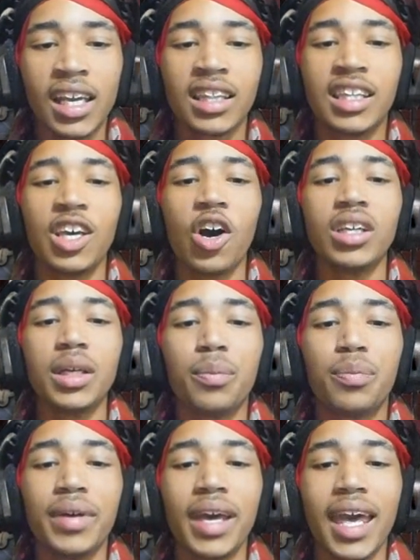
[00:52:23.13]
The only
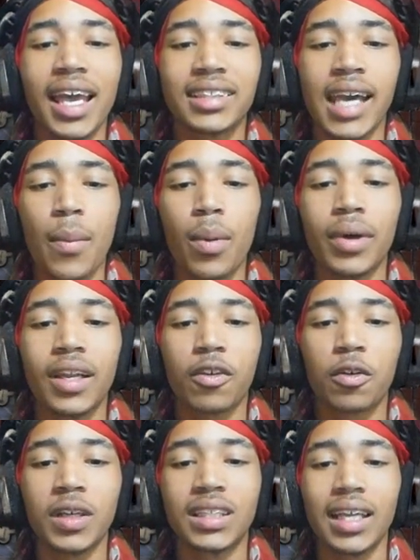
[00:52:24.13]
beings capable of
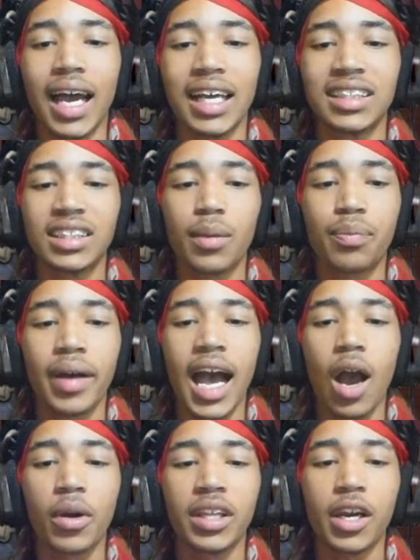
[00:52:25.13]
crystallizing the
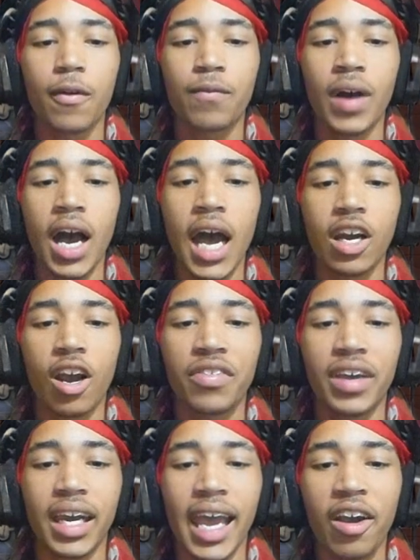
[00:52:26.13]
power in the Nirvana are the
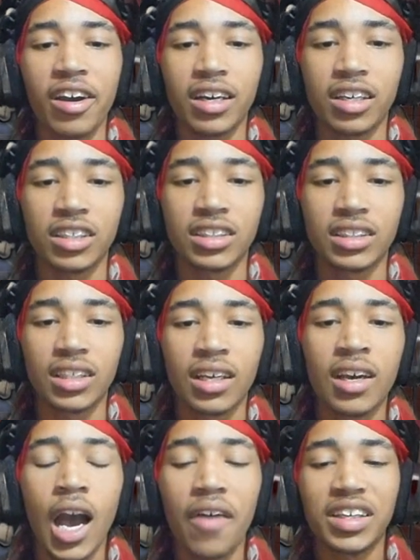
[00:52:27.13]
inheritors
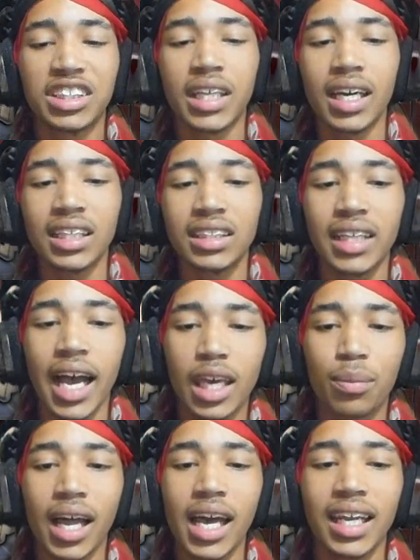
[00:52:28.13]
of the Shinozaki
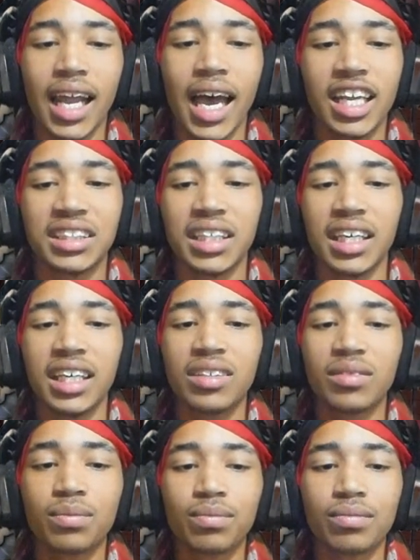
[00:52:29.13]
bloodline, you see.
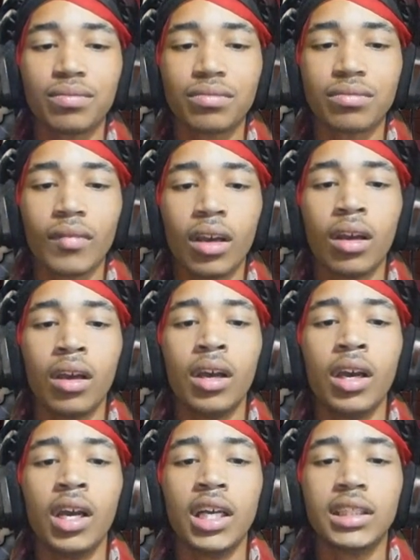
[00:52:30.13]

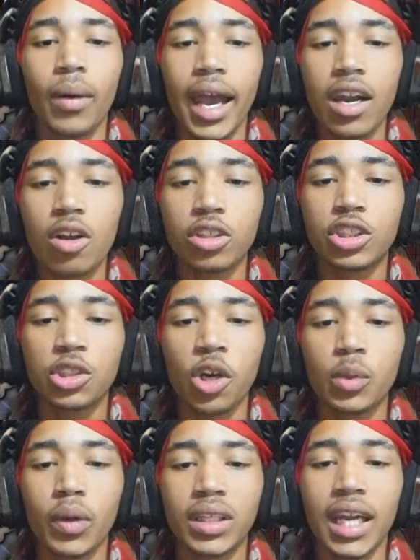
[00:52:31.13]
So I had no choice but
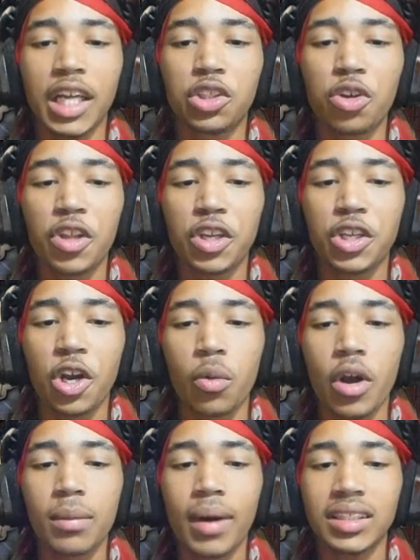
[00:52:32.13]
to let you do the dirty
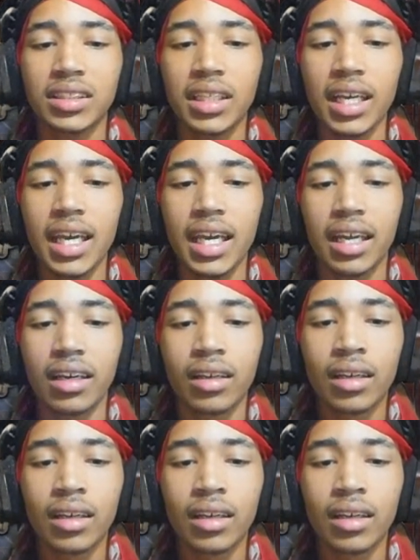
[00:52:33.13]
work of my steed.